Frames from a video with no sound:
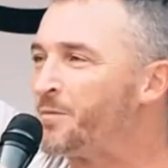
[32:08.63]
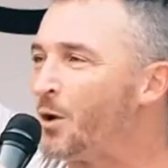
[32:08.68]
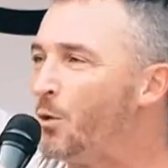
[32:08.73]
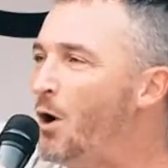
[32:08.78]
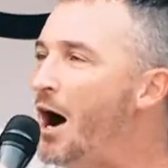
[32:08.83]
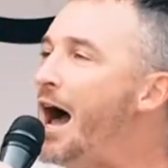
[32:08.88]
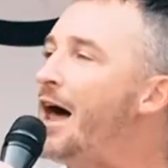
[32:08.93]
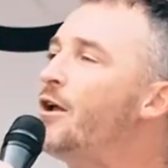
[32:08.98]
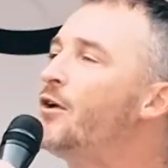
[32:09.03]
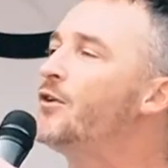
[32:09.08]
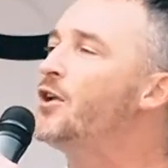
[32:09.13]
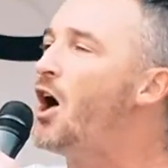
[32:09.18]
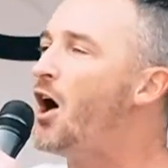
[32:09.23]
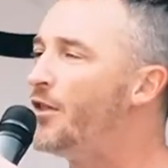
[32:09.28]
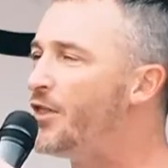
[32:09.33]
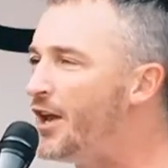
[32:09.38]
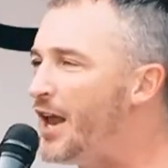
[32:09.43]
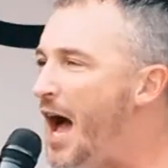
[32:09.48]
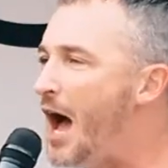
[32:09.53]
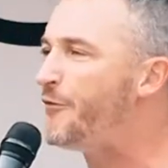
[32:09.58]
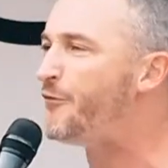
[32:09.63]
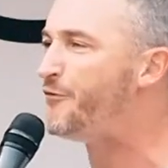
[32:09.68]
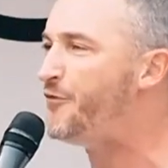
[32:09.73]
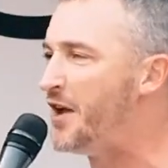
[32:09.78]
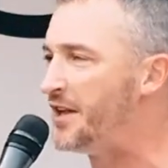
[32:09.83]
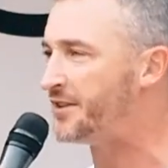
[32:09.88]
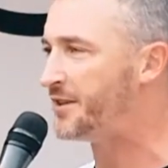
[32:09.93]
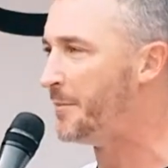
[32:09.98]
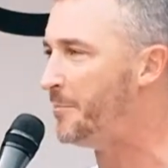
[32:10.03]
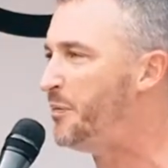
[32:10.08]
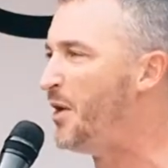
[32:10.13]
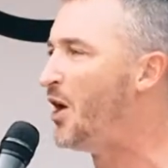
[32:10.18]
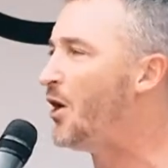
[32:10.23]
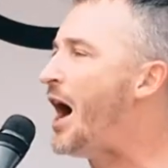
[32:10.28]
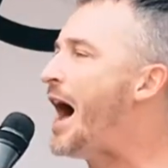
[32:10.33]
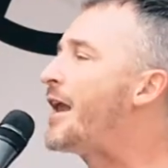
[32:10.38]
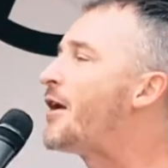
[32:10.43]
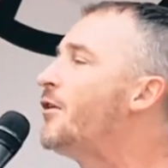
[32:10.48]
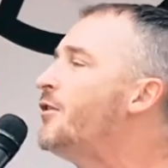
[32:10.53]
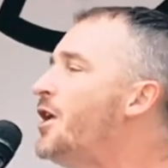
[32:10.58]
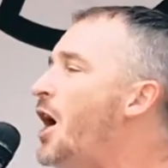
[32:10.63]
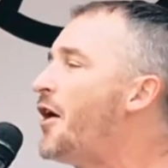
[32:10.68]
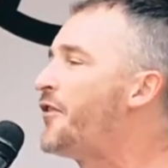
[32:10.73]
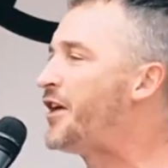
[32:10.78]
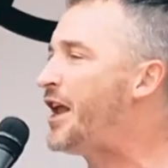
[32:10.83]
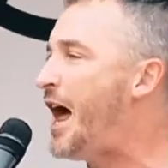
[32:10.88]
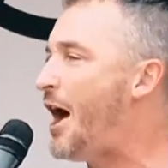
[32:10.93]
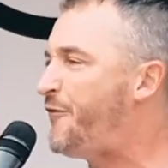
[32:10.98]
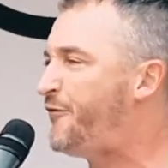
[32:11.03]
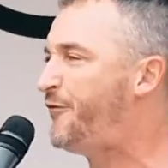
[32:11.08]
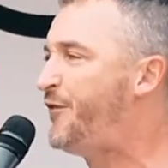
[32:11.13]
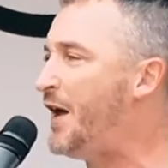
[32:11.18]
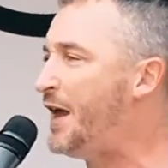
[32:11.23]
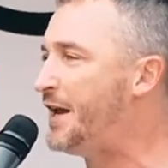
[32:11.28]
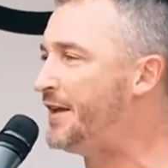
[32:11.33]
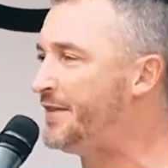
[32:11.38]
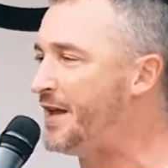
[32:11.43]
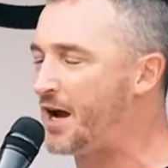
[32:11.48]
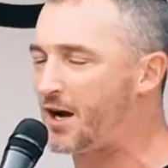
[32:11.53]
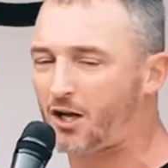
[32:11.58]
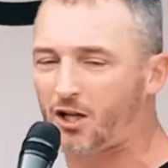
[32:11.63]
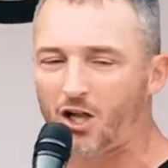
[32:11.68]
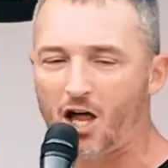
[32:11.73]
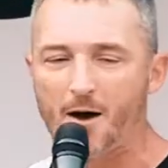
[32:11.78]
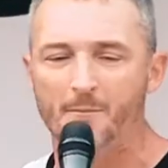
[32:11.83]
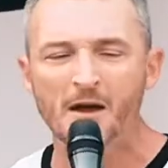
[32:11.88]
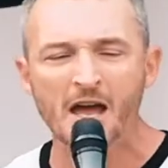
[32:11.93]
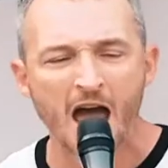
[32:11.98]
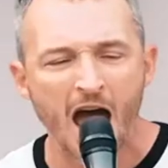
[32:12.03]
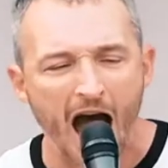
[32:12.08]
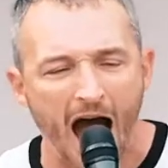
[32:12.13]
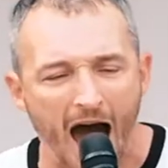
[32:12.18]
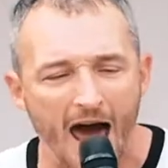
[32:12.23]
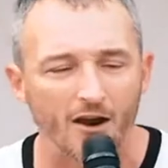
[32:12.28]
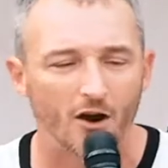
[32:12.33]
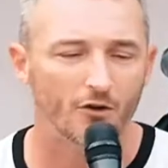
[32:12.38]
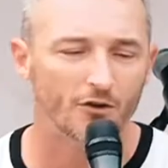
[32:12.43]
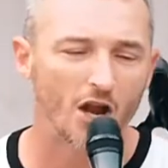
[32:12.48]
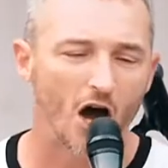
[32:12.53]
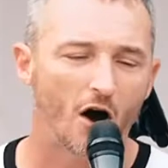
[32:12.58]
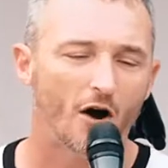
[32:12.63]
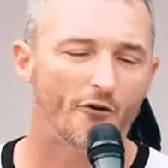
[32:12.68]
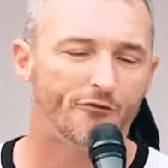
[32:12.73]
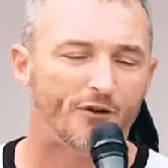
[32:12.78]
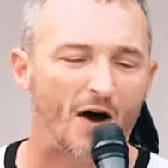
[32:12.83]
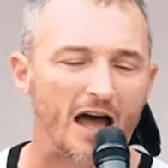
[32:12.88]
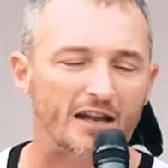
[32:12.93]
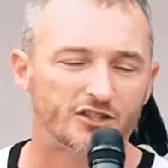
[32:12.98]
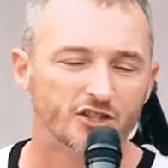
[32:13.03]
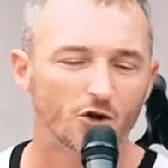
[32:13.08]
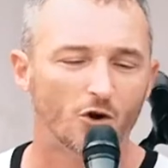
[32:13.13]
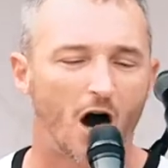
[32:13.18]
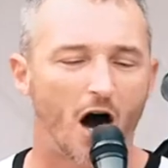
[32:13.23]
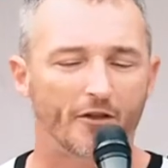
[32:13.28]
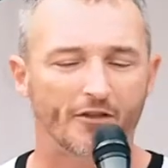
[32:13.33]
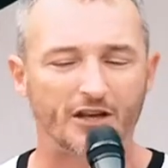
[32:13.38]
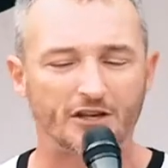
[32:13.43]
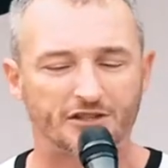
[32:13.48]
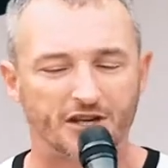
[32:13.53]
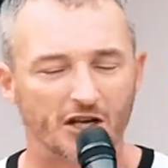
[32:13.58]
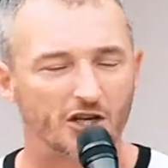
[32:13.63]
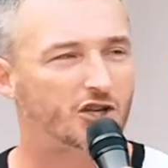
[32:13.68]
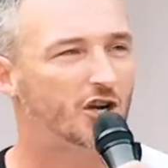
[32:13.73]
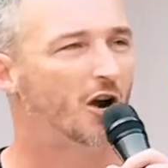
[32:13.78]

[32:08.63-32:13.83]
Well, I don't know that I fit the bill. I don't know that I fit in their club. I don't know if I do all these things.